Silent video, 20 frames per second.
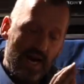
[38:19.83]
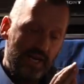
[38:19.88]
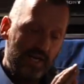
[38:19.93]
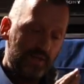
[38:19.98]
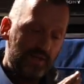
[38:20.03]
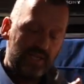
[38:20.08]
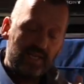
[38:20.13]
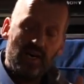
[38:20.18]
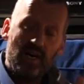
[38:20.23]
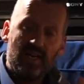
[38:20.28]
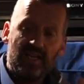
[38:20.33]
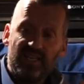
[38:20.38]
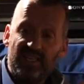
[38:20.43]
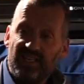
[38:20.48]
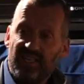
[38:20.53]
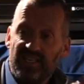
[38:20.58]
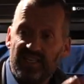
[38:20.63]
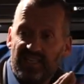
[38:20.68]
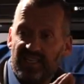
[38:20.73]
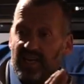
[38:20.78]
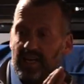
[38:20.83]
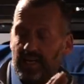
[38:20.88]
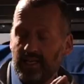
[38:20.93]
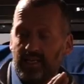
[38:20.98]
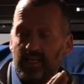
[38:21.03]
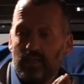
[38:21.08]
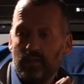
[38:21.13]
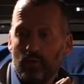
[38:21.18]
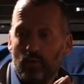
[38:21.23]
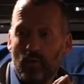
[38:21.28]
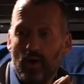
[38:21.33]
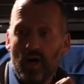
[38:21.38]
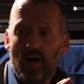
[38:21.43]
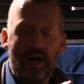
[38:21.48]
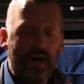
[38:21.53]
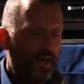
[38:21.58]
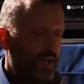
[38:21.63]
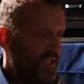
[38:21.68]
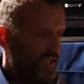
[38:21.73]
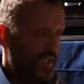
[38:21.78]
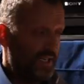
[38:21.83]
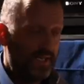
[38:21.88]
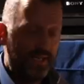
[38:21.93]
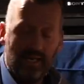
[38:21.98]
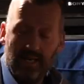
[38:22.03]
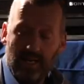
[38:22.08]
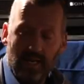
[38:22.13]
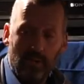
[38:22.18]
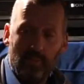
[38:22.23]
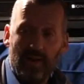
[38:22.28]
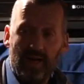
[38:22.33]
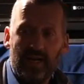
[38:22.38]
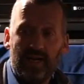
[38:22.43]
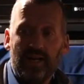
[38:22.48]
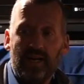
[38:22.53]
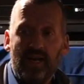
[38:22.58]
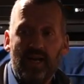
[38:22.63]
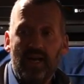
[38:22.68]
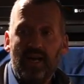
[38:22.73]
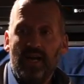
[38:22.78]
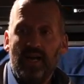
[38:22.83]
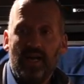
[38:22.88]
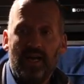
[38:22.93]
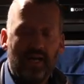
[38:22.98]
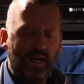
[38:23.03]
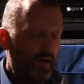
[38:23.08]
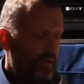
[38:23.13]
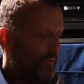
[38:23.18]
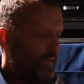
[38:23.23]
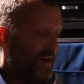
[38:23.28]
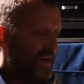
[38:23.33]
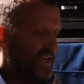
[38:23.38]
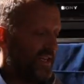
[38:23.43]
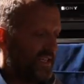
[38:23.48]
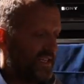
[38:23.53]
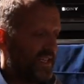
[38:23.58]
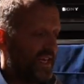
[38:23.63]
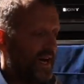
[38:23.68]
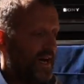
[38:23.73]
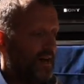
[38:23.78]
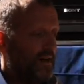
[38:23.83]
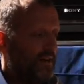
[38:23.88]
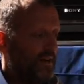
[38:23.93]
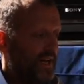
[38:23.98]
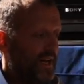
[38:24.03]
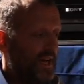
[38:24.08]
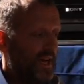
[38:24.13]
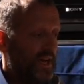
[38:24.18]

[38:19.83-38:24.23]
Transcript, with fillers: and you start dissecting the work just a little bit, it creates that